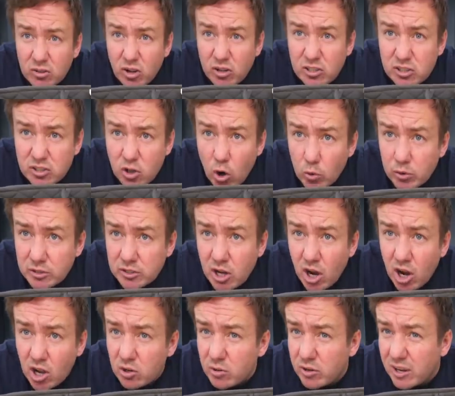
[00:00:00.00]
Nice golden
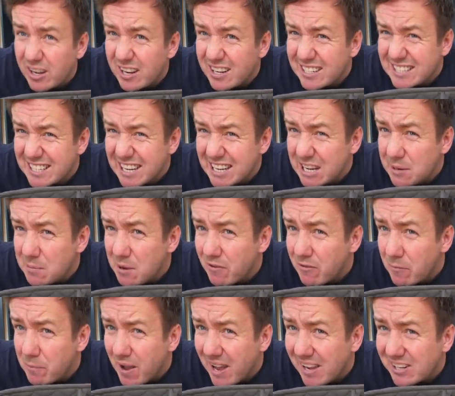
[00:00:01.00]
colour on it. Teeny bit
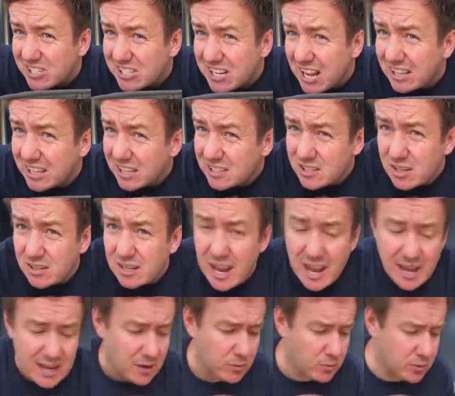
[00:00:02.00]
of a patch there, that's
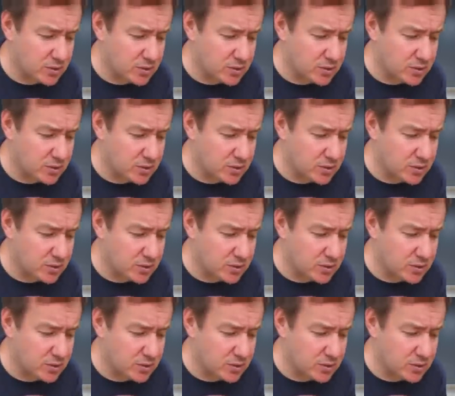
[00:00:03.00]
okay.